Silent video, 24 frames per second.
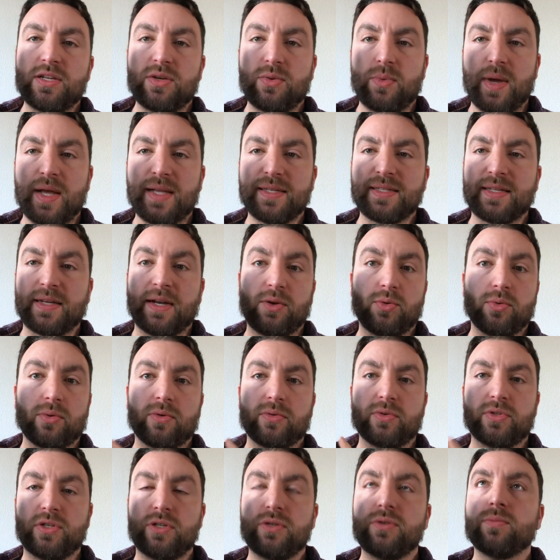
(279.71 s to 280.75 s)
US and I
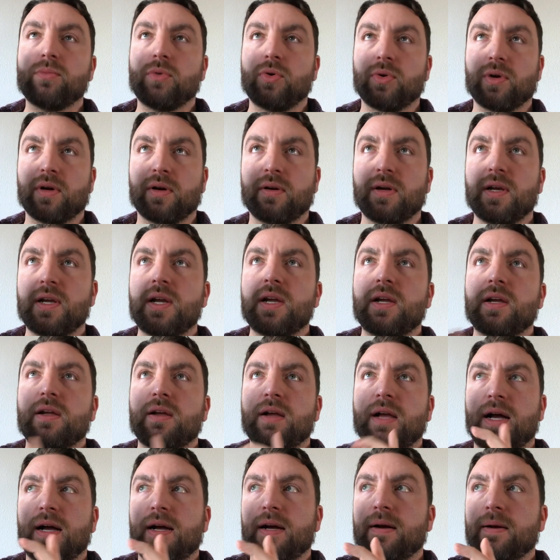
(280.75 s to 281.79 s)
ordered two more,
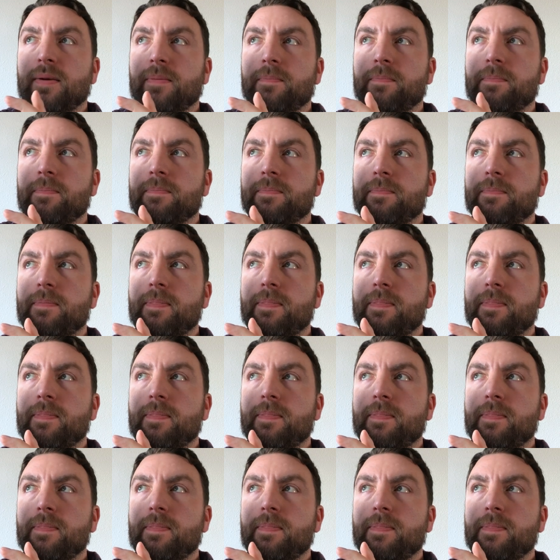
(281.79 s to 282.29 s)
um,